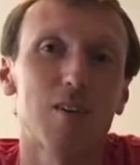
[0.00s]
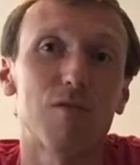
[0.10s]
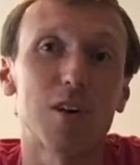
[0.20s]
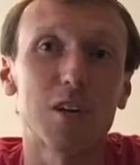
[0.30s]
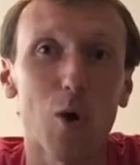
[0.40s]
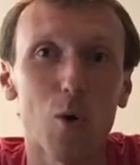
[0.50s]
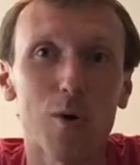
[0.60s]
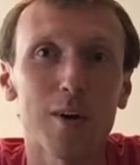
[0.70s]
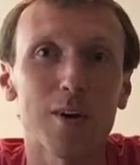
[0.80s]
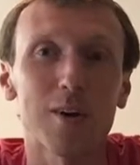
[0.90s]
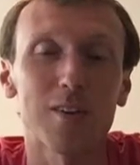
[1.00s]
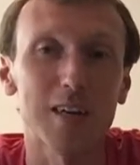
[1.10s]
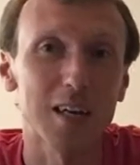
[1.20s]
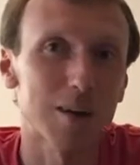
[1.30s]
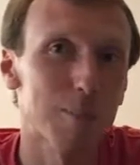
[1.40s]
if you're going or
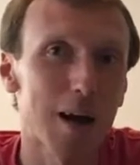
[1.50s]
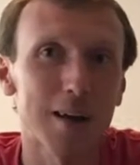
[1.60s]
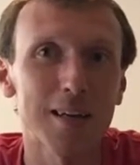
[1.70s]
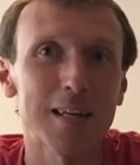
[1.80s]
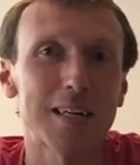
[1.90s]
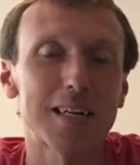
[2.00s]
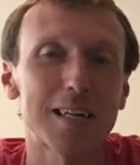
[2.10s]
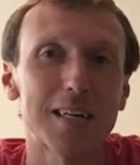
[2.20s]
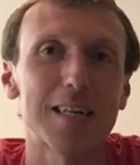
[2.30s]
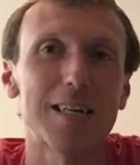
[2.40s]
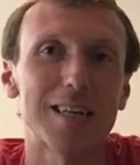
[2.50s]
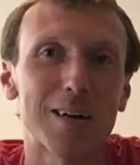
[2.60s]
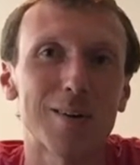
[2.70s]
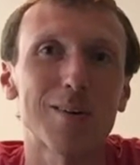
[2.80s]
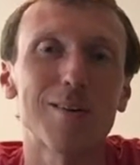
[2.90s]
thinking about it, you
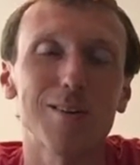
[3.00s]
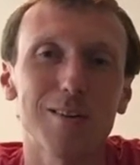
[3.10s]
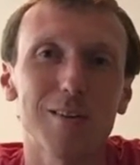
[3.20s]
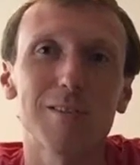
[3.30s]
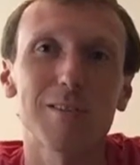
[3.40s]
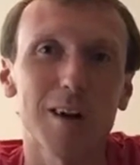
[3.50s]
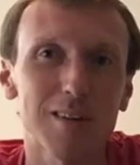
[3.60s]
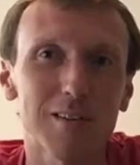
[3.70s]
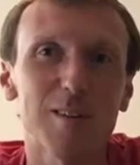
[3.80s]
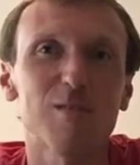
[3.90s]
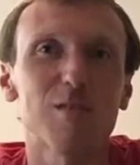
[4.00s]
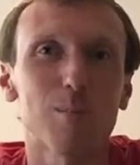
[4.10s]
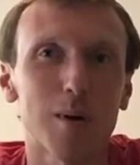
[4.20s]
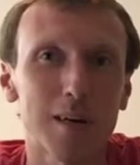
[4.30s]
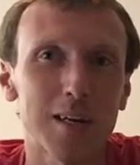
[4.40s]
know, start saving
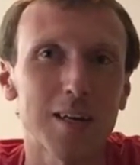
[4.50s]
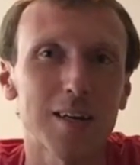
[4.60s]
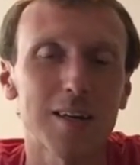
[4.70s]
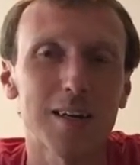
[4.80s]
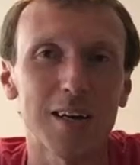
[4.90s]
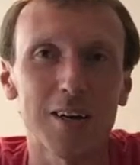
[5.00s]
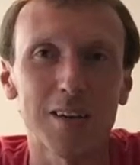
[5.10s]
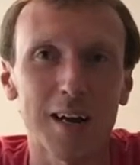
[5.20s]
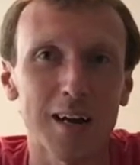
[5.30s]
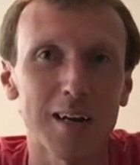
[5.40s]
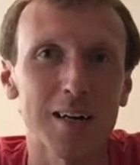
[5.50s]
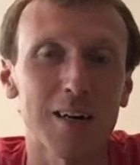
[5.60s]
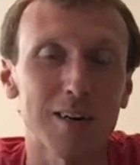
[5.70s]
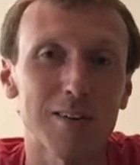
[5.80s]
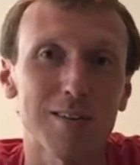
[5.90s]
some money here and there,
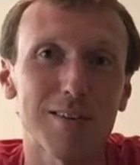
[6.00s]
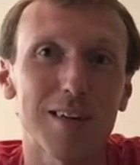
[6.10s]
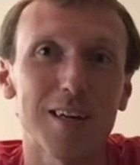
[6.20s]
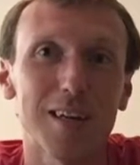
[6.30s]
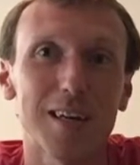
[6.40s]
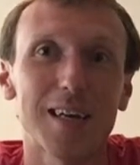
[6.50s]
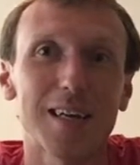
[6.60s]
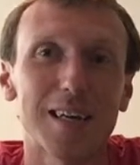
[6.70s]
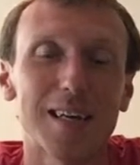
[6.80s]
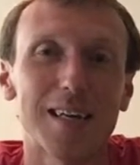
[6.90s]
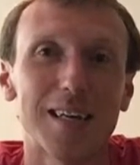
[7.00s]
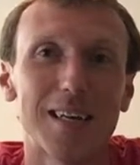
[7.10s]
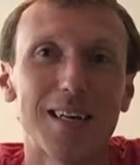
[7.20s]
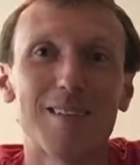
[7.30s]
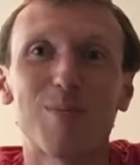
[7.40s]
because
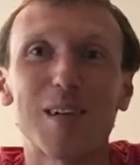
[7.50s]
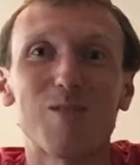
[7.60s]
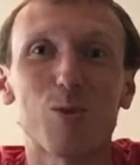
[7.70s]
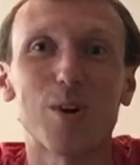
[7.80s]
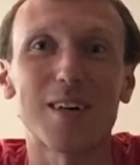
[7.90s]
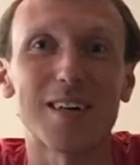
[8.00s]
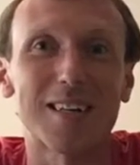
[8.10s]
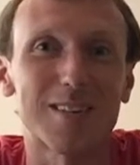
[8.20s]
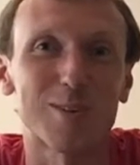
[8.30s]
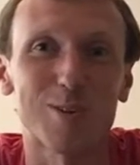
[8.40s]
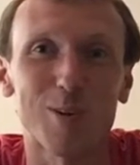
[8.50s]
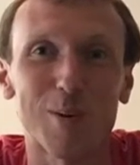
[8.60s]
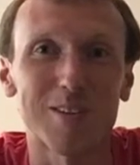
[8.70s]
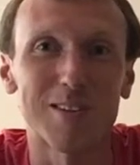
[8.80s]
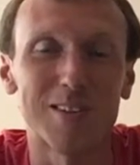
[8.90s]
it spends quickly, because there's so
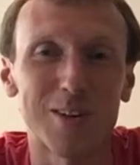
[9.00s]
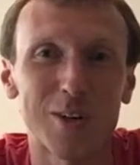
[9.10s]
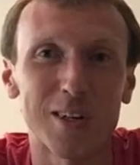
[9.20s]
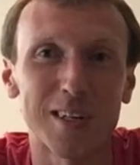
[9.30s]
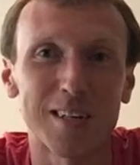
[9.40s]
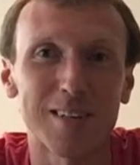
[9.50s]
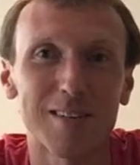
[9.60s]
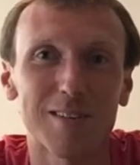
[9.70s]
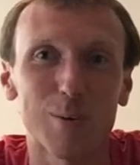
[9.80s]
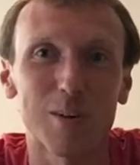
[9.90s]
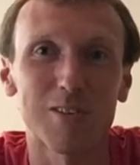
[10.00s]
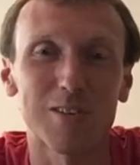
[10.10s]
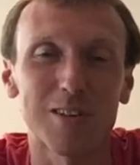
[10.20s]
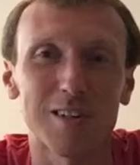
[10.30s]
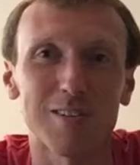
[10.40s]
much to do and so
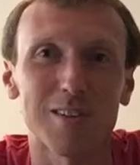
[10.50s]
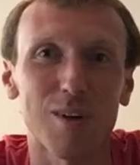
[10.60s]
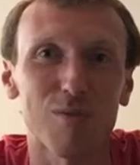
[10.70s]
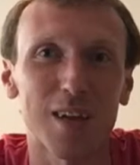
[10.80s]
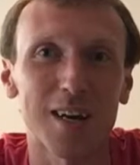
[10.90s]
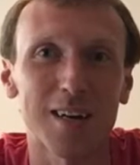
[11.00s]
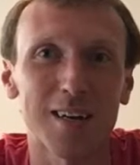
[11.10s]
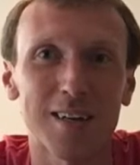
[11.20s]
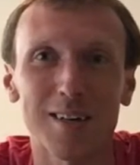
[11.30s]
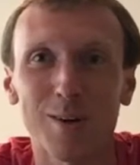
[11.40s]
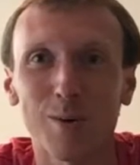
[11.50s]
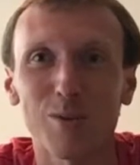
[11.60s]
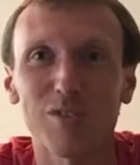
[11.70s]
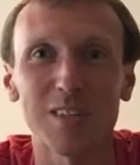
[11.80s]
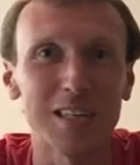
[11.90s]
much good stuff there to, you know,
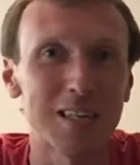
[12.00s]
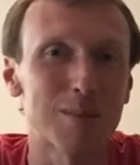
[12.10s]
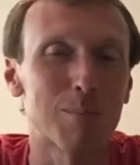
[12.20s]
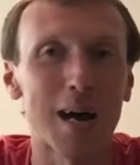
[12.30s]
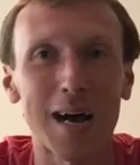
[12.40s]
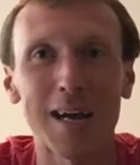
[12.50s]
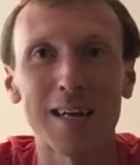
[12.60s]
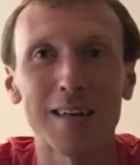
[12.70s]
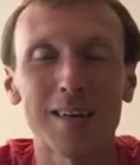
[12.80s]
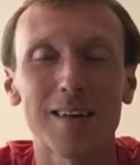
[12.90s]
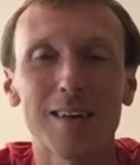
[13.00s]
see and buy.